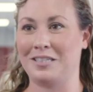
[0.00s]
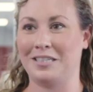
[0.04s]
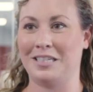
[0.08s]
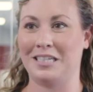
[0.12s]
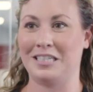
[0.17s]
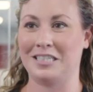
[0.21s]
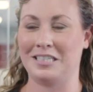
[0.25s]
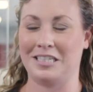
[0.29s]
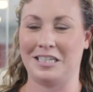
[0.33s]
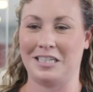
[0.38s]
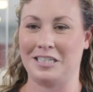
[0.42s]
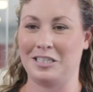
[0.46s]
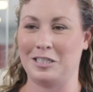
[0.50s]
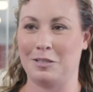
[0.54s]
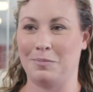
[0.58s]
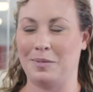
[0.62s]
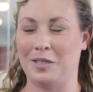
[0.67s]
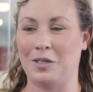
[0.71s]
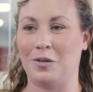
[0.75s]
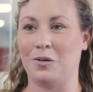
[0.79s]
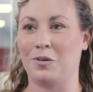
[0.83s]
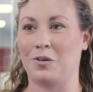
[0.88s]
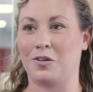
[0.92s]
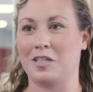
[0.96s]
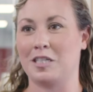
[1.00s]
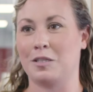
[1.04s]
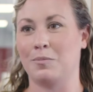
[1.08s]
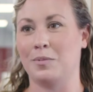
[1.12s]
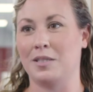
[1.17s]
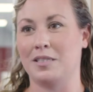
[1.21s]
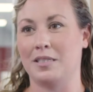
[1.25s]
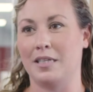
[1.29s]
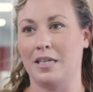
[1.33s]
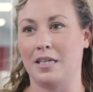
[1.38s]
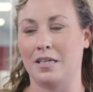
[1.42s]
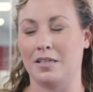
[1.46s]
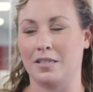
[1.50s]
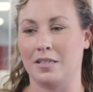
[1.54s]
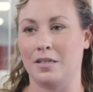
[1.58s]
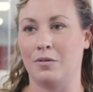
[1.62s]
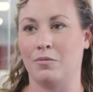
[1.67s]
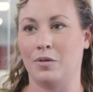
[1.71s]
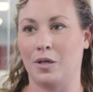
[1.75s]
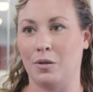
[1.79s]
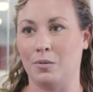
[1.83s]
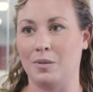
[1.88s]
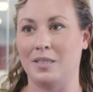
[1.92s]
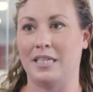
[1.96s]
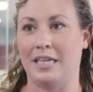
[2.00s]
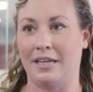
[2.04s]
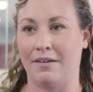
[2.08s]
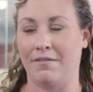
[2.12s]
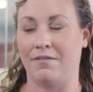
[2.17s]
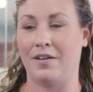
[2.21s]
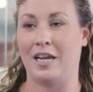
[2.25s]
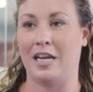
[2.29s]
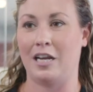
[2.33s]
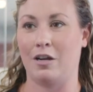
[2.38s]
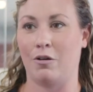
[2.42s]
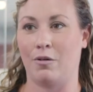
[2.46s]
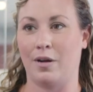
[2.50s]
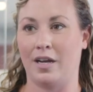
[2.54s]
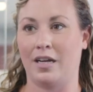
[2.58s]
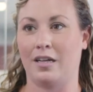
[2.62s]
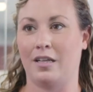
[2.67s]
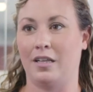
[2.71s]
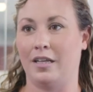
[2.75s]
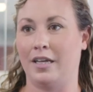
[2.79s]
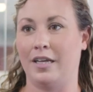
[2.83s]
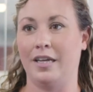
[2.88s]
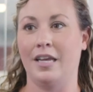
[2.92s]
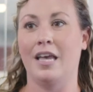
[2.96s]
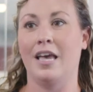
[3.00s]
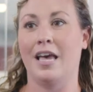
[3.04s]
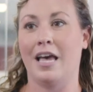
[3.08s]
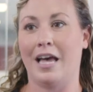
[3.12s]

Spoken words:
listings to be all Christmassy because they will date very quickly